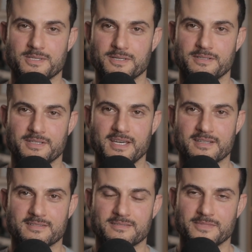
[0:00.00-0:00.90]
So
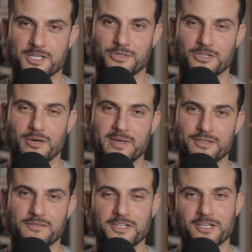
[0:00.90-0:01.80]
yeah, make sure to comment
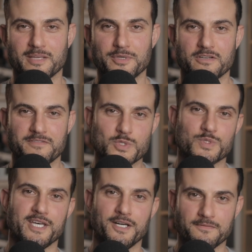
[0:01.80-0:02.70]
on the video. Let me know if this
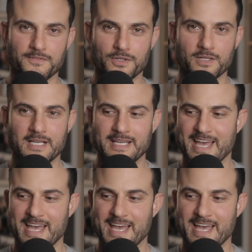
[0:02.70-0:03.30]
was helpful.